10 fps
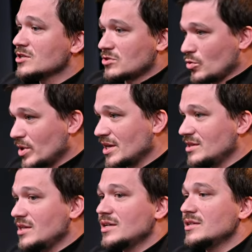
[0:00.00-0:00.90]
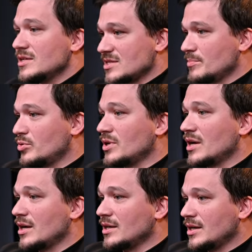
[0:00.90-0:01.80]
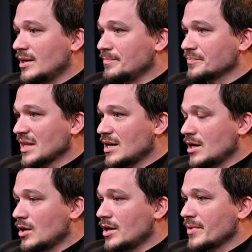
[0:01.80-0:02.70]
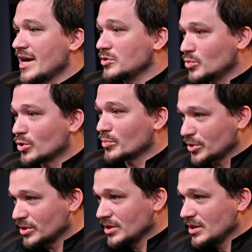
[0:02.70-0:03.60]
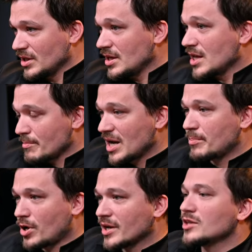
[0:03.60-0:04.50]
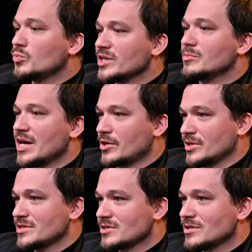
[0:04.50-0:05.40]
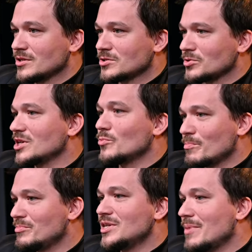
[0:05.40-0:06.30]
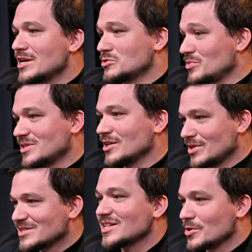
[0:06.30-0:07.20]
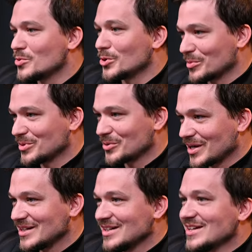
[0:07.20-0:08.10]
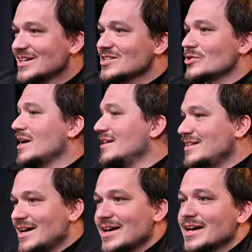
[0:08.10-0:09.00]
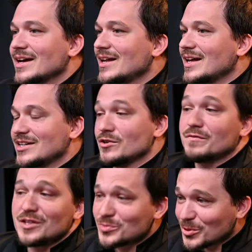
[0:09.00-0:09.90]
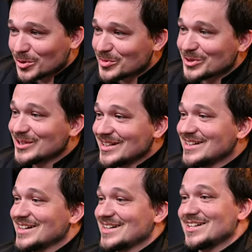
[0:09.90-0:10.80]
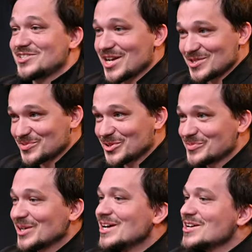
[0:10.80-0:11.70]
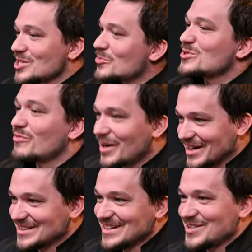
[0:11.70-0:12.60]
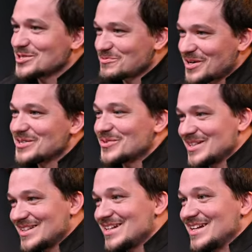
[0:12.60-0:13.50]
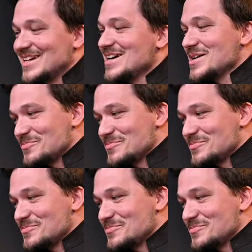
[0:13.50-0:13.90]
So what I did is I put a, um, a hand warmer in my pocket with the batteries. So the, the batteries were kind of like staying warm, right? So I had that. I had like, you know, feet warmer. I had a chest warmer. So I was fine. I was fine during the day.